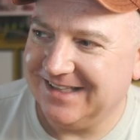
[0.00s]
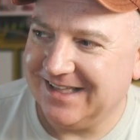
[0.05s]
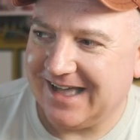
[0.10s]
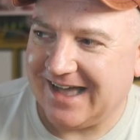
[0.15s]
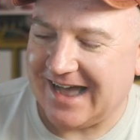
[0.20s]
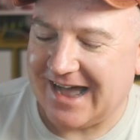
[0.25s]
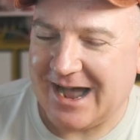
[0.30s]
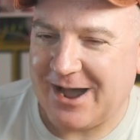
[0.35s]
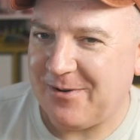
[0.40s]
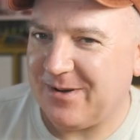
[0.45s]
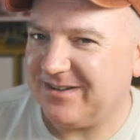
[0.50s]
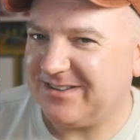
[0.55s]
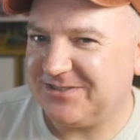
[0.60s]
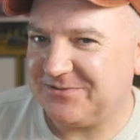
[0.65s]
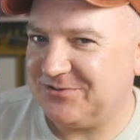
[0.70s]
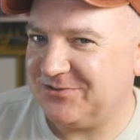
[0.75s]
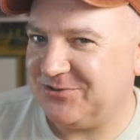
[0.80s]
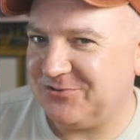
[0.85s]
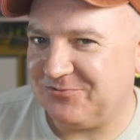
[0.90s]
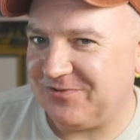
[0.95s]
How
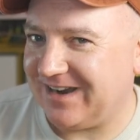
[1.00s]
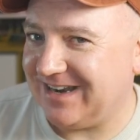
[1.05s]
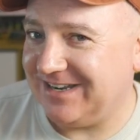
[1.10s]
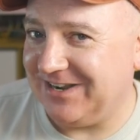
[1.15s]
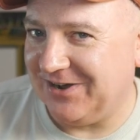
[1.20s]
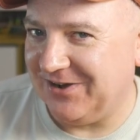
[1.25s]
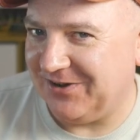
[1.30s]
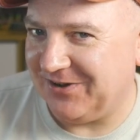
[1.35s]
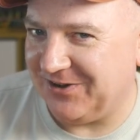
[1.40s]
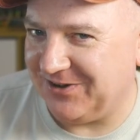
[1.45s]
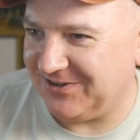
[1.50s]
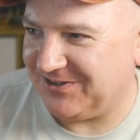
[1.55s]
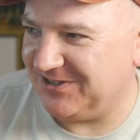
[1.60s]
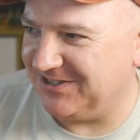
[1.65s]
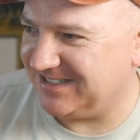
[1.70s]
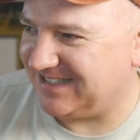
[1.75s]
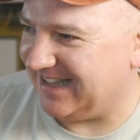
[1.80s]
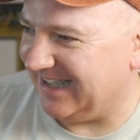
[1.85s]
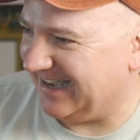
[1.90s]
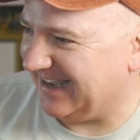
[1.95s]
else would you ride a
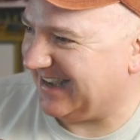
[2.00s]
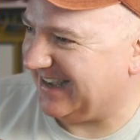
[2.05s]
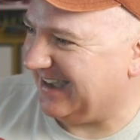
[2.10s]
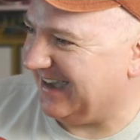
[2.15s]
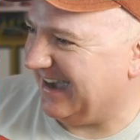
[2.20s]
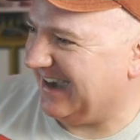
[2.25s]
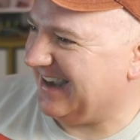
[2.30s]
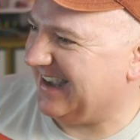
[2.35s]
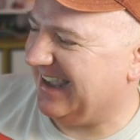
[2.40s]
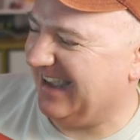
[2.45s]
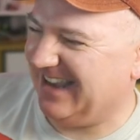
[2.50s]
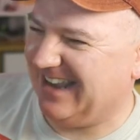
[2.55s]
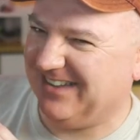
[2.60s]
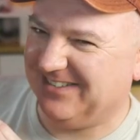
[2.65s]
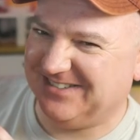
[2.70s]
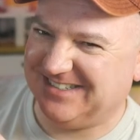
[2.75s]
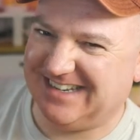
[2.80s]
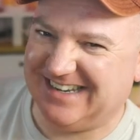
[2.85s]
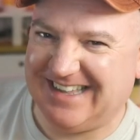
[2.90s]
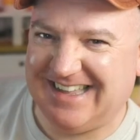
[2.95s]
horse like hanging
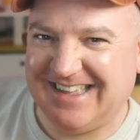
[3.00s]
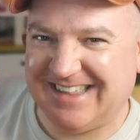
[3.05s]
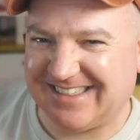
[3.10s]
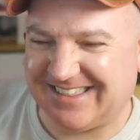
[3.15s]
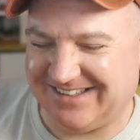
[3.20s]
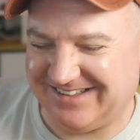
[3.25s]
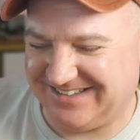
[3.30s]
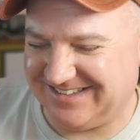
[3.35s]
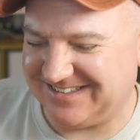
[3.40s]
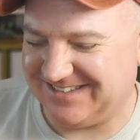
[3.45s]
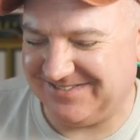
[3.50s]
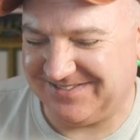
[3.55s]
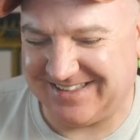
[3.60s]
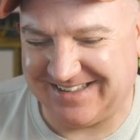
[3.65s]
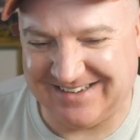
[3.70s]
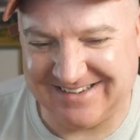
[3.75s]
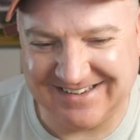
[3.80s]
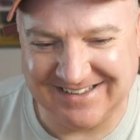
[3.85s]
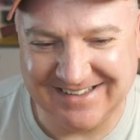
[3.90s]
underneath or something?